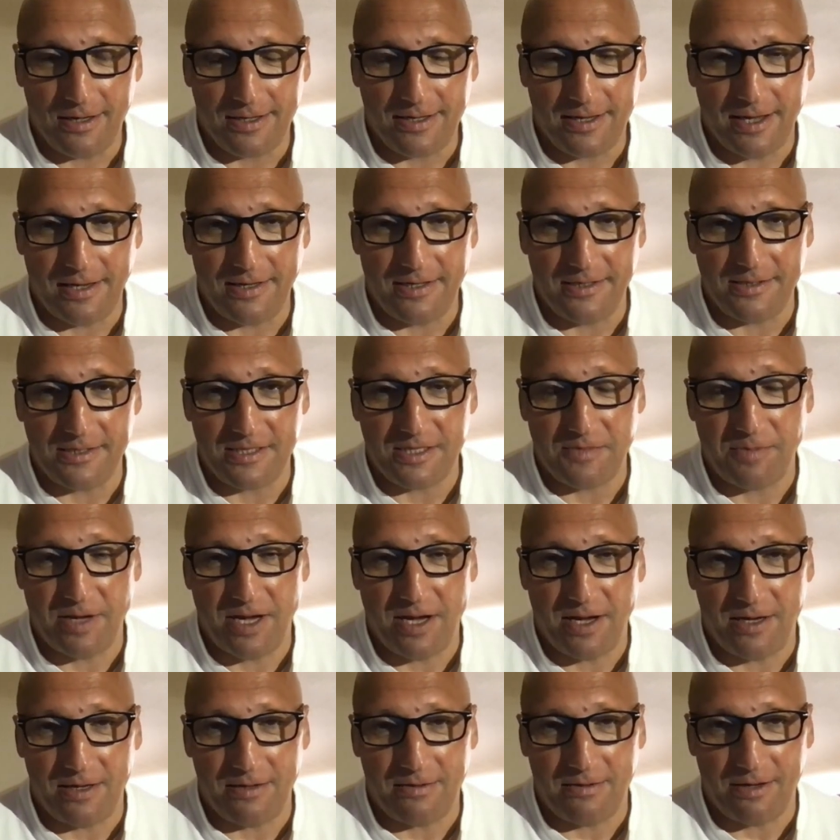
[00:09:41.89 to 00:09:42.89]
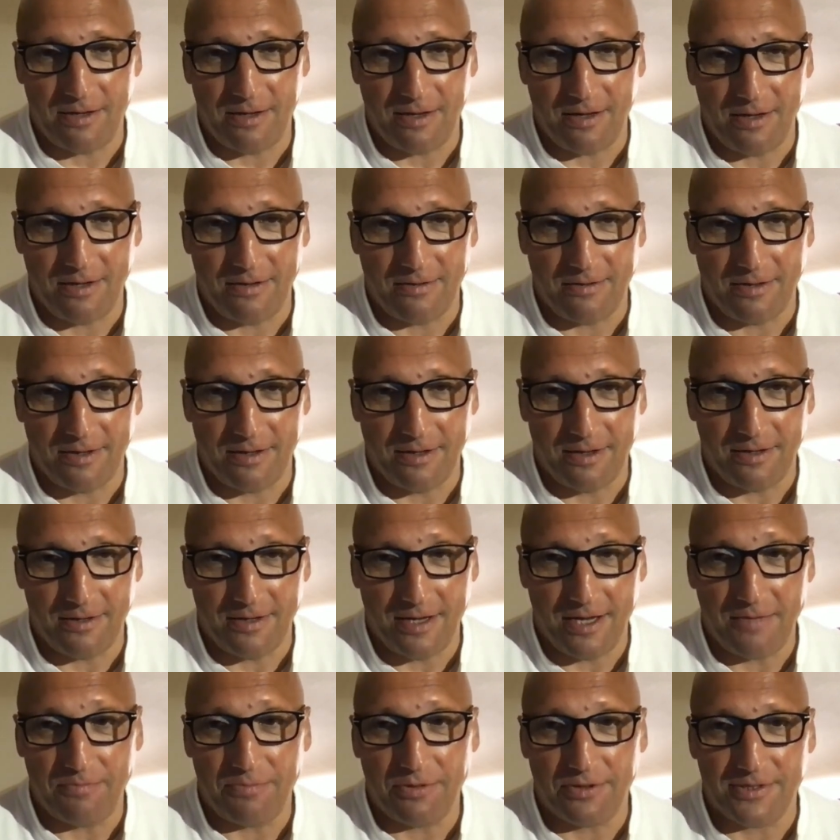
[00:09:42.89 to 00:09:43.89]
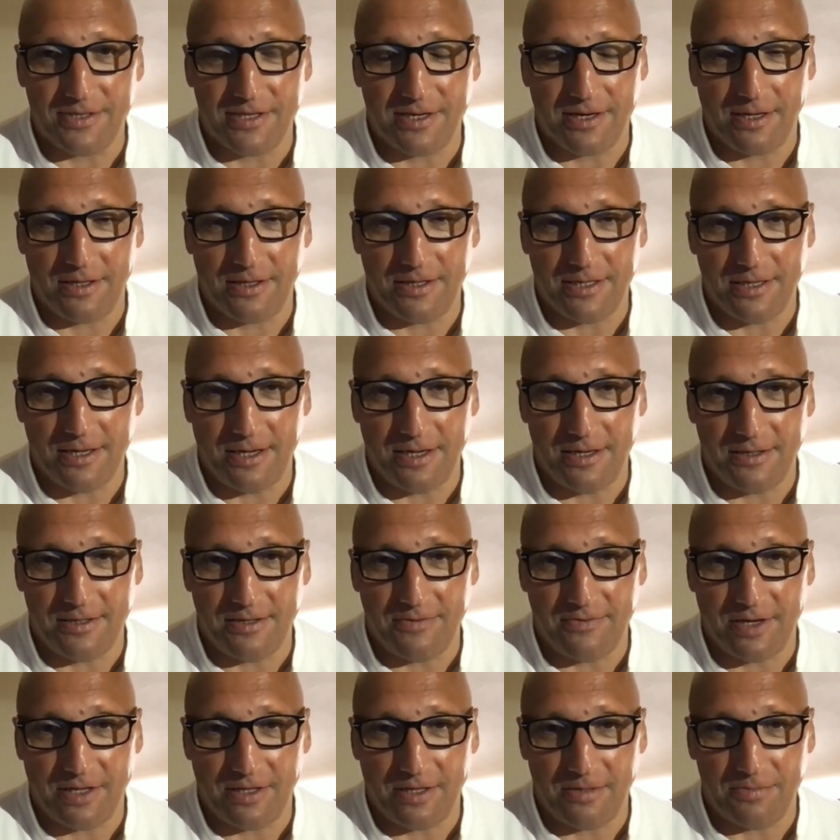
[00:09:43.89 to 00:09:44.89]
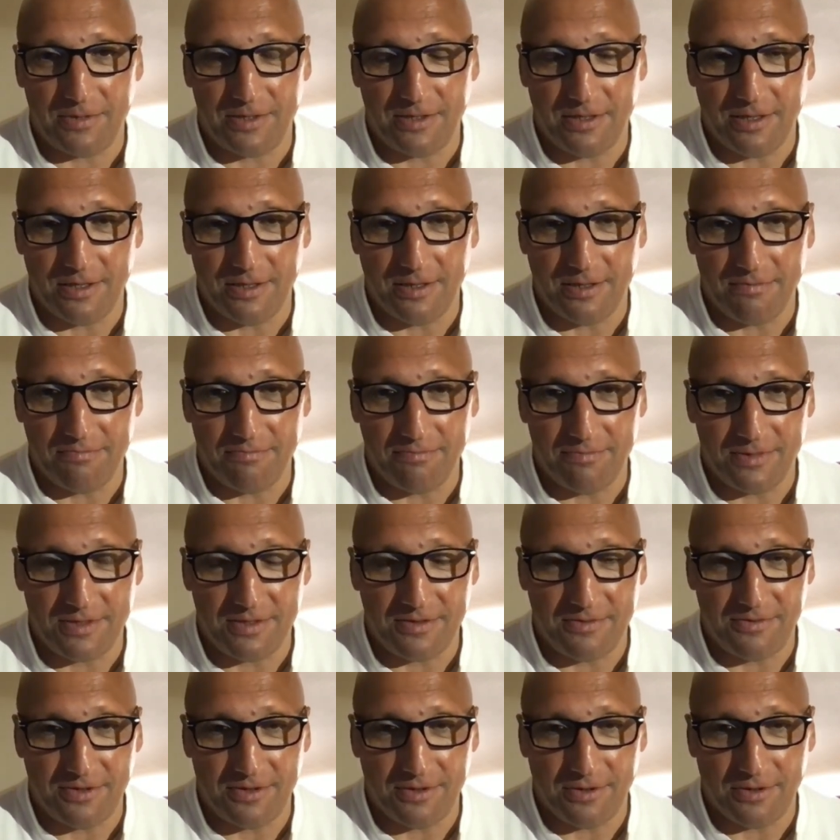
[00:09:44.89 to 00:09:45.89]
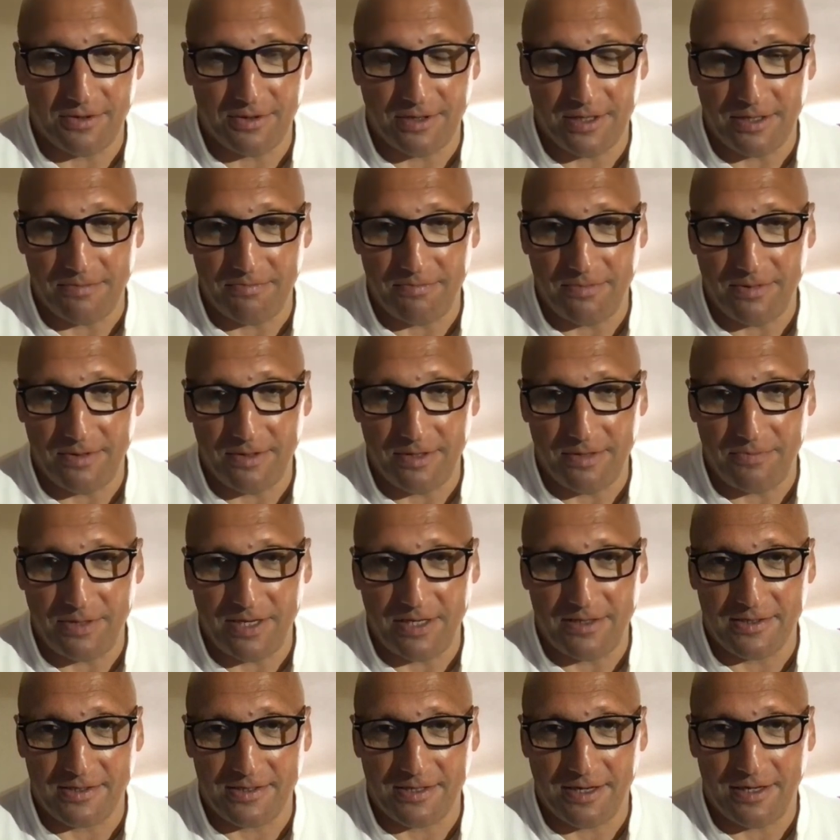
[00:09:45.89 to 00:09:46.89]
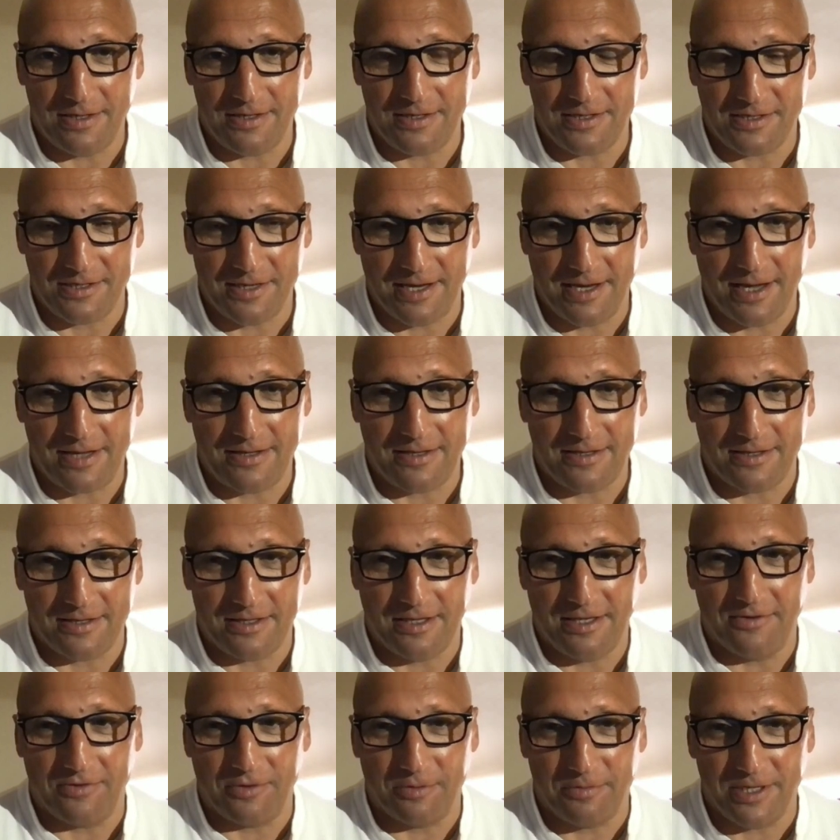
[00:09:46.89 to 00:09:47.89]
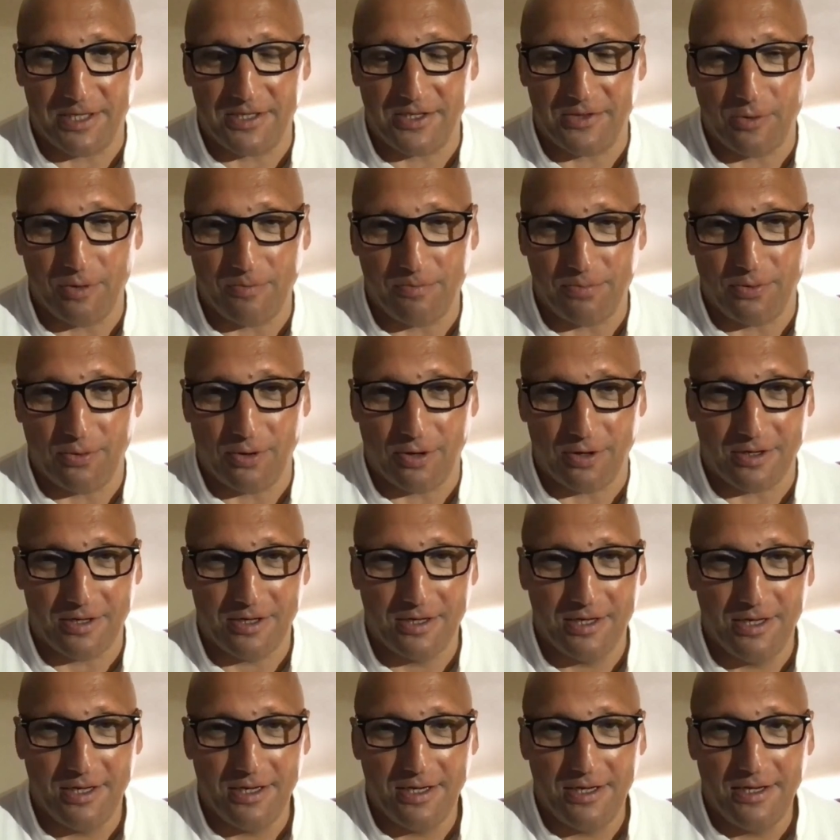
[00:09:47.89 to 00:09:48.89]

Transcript: Cadiz, Spain, and Naples, Italy, I developed severe appendicitis, and they had to deliver me to a port